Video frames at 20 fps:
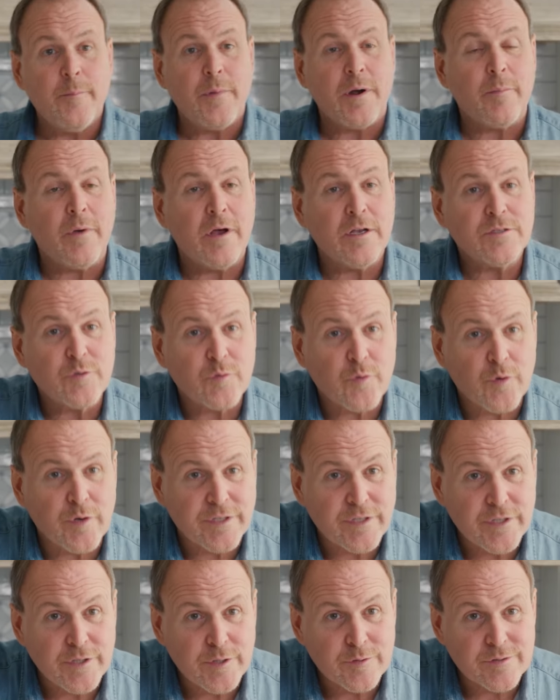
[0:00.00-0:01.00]
I'm also
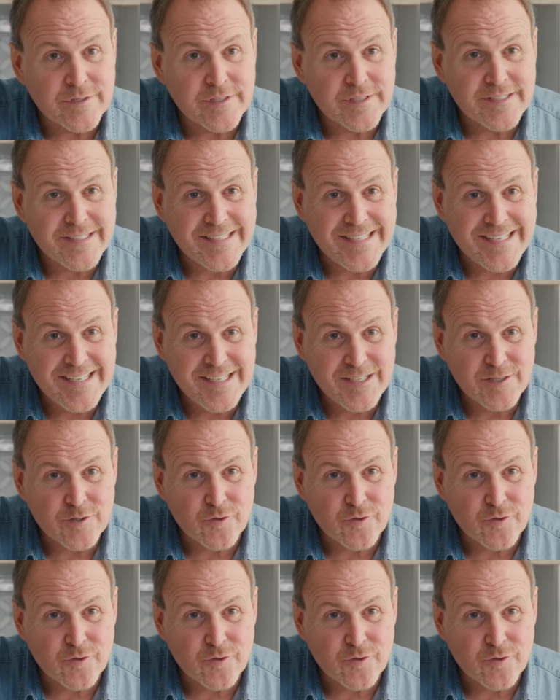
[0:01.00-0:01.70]
going to use this tea